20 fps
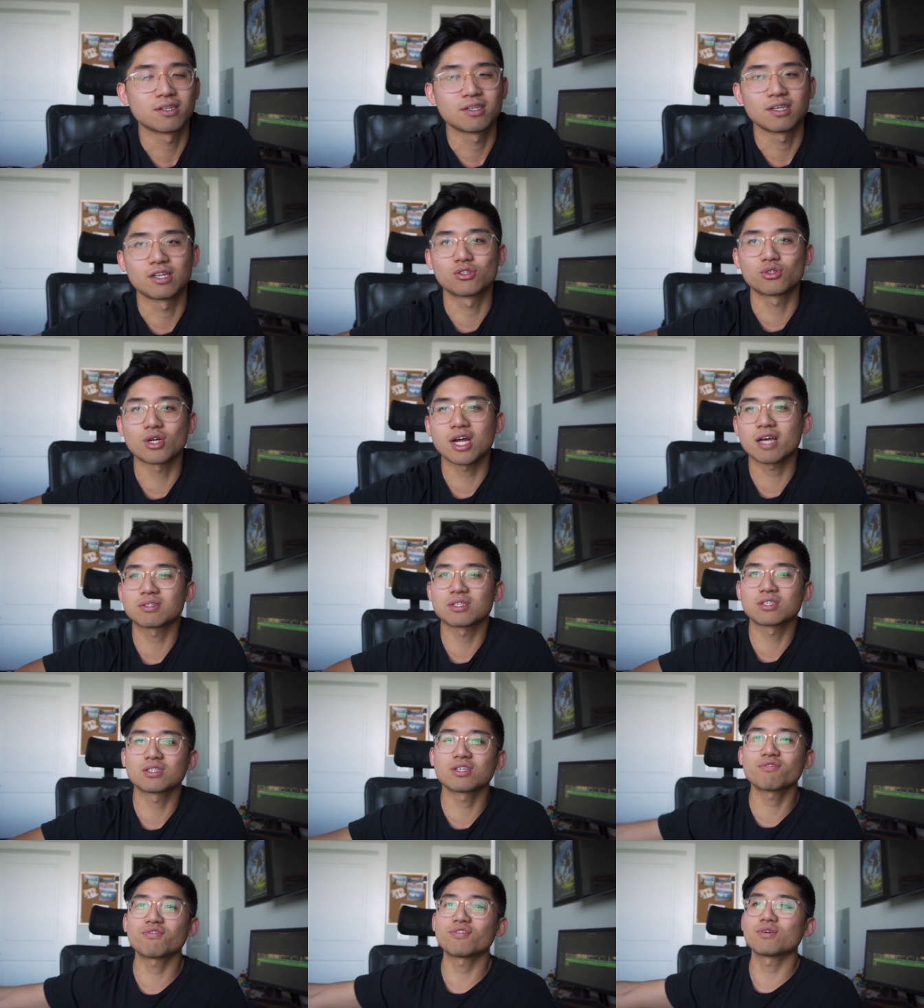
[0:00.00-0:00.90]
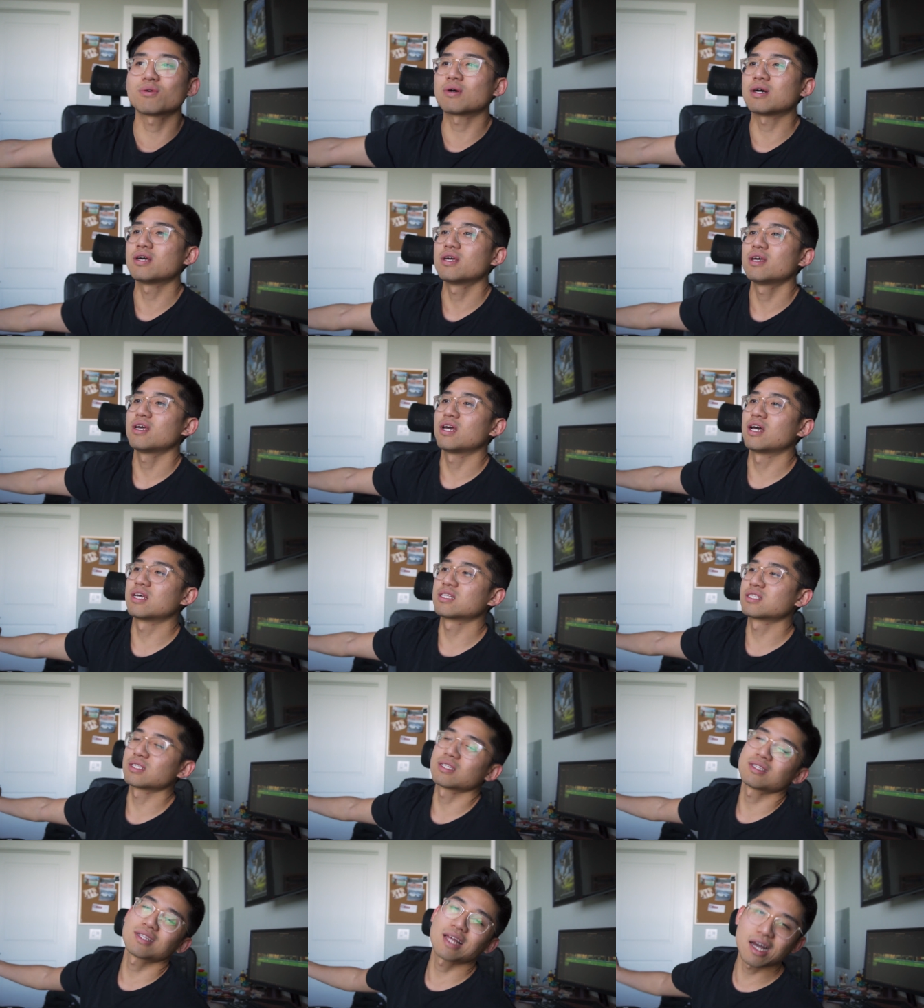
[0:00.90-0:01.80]
It drives as if
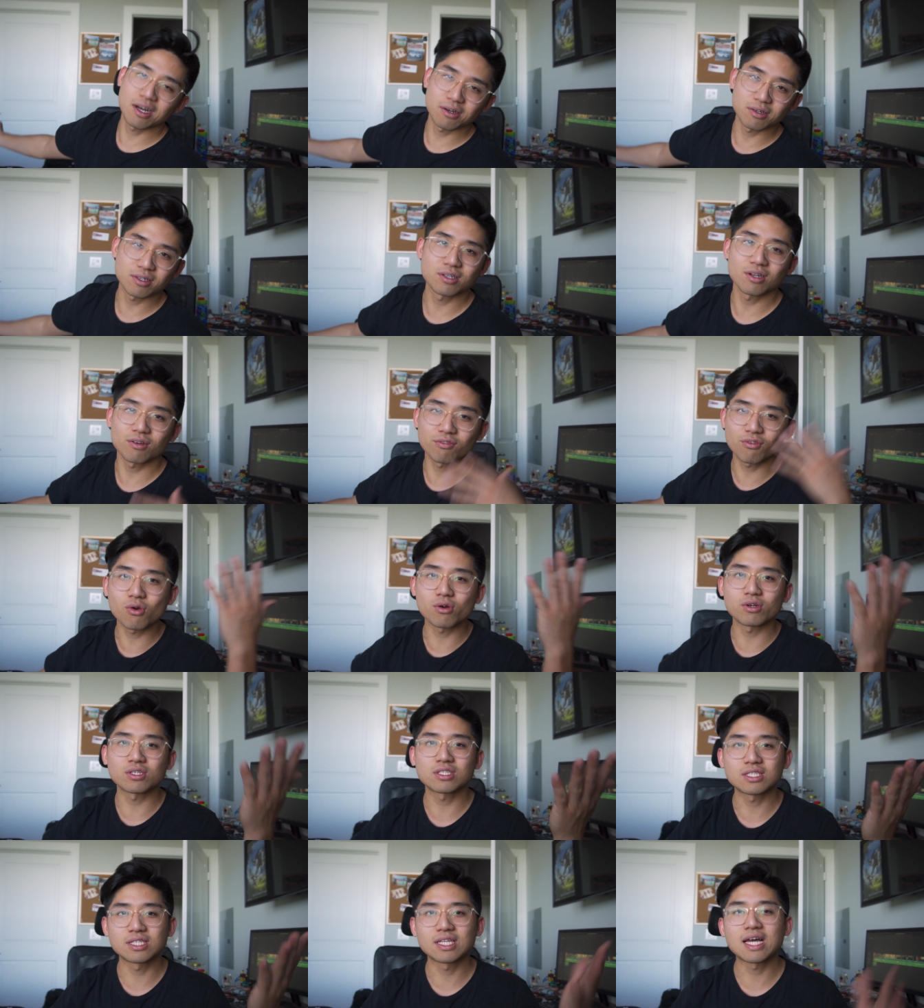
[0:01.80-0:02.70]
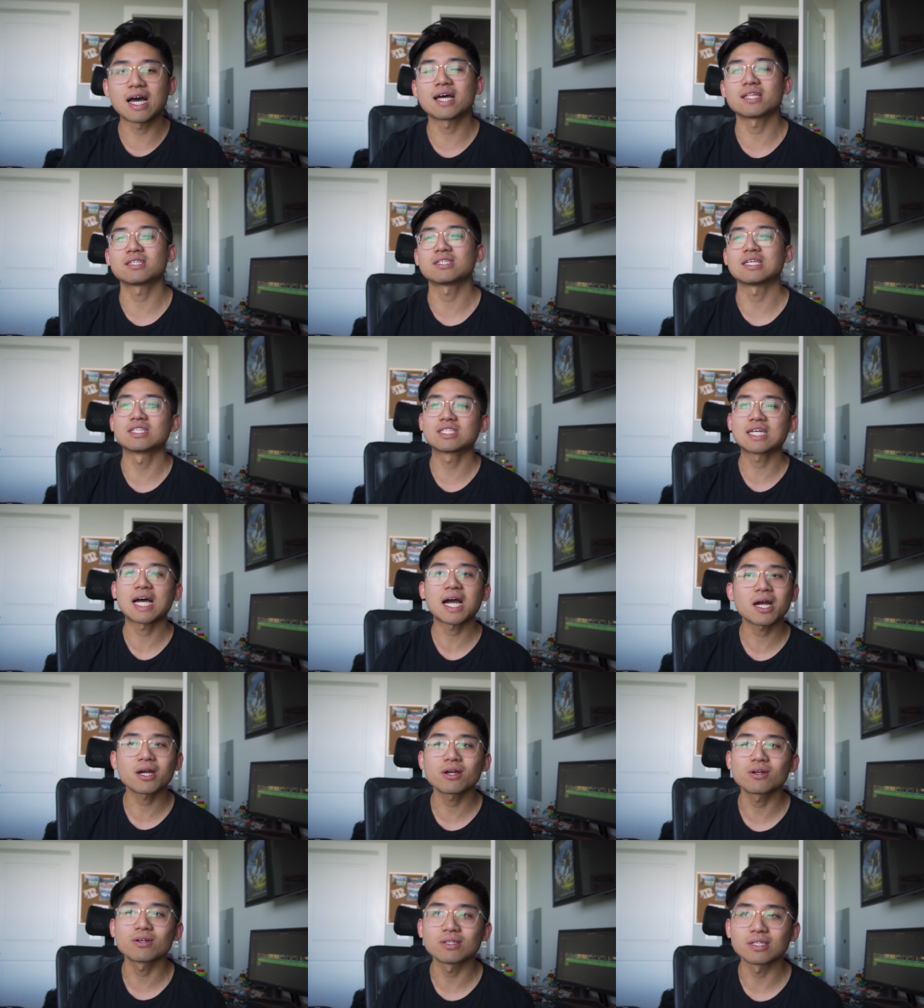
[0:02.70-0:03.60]
now, of course, not
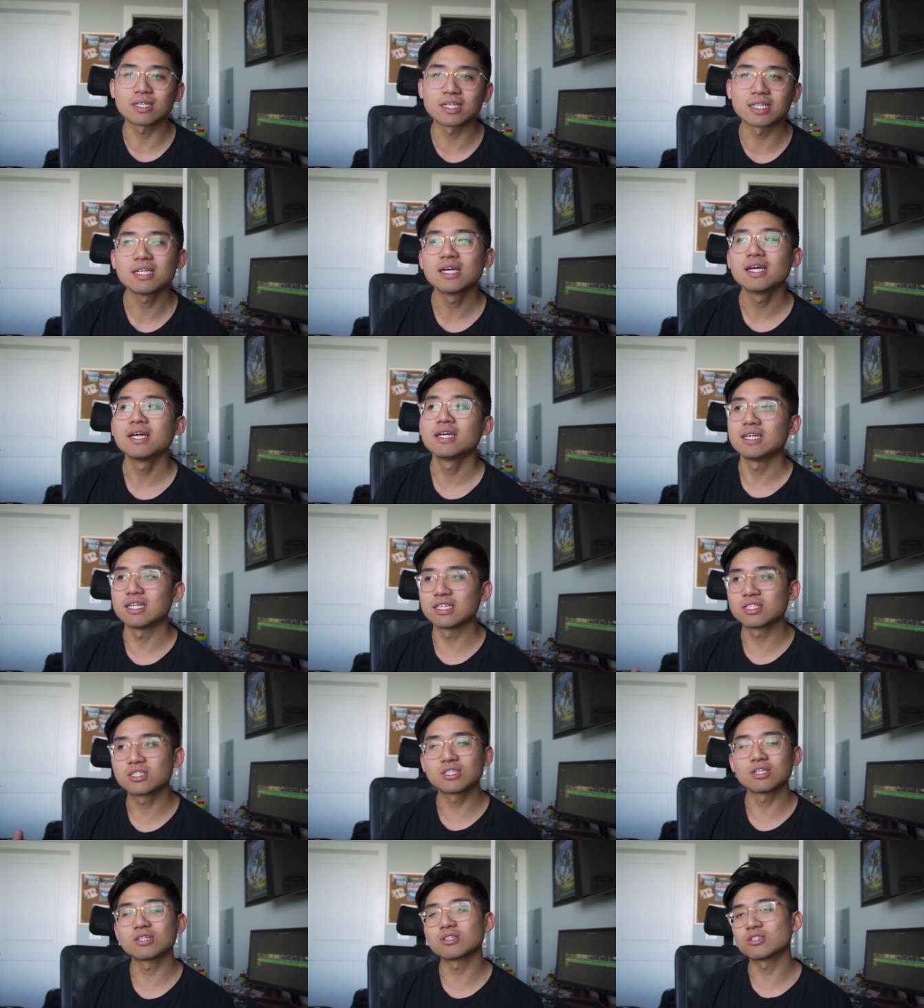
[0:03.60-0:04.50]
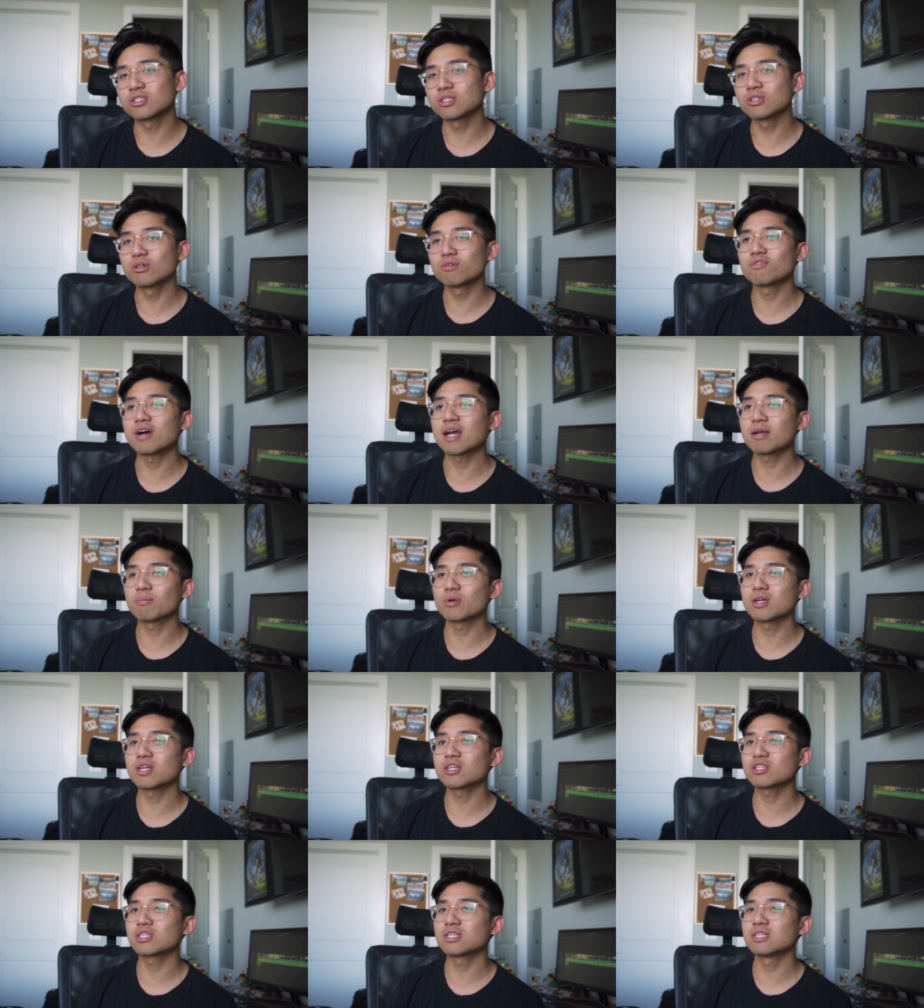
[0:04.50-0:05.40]
entirely. There's still
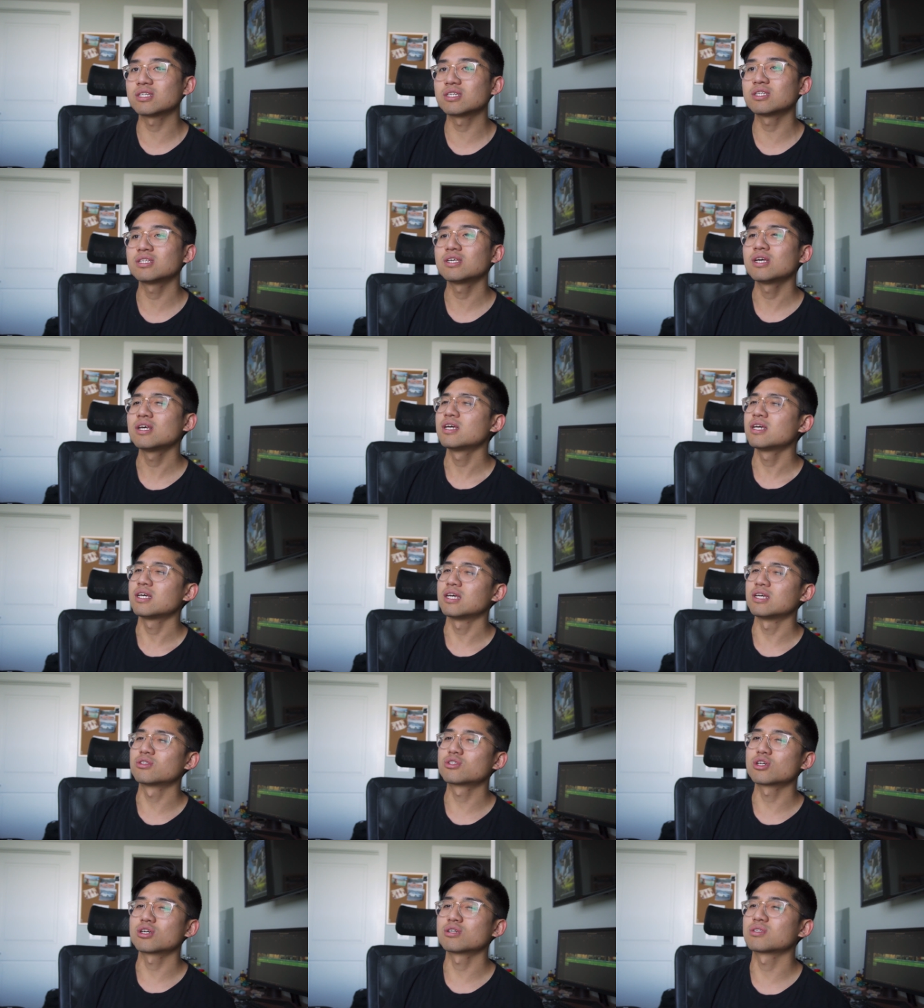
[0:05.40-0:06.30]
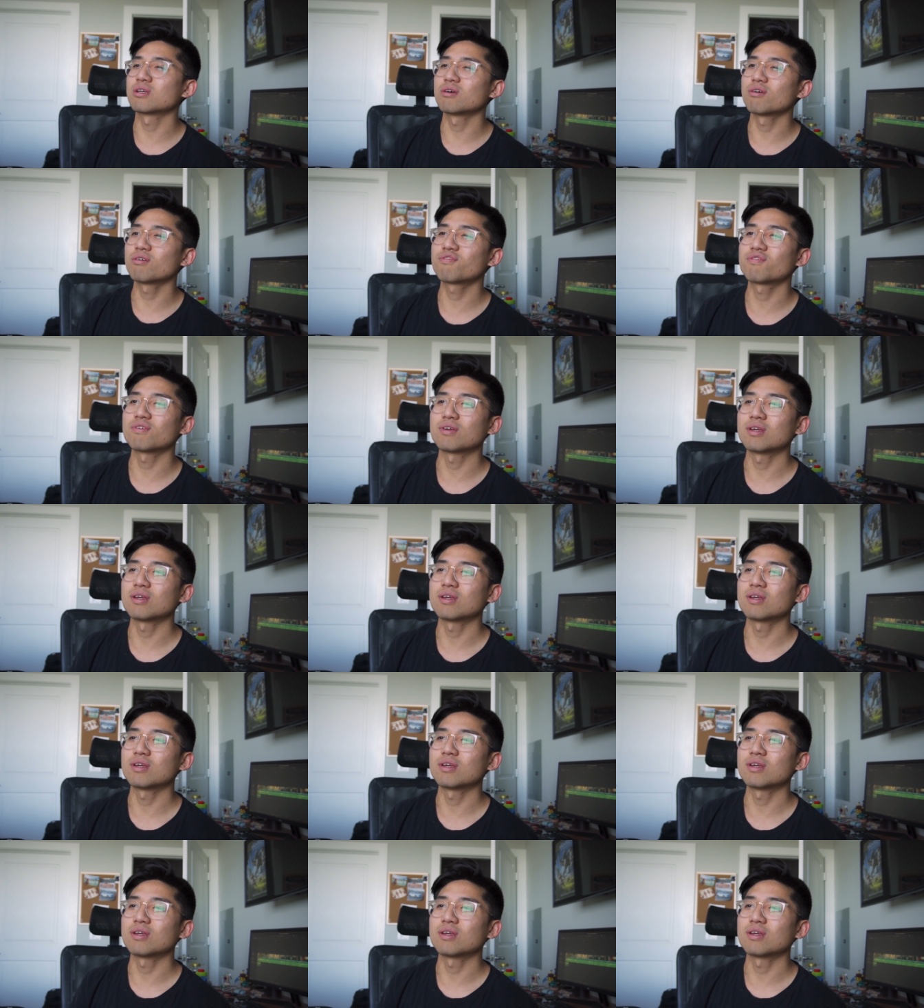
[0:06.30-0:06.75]
vibration in terms of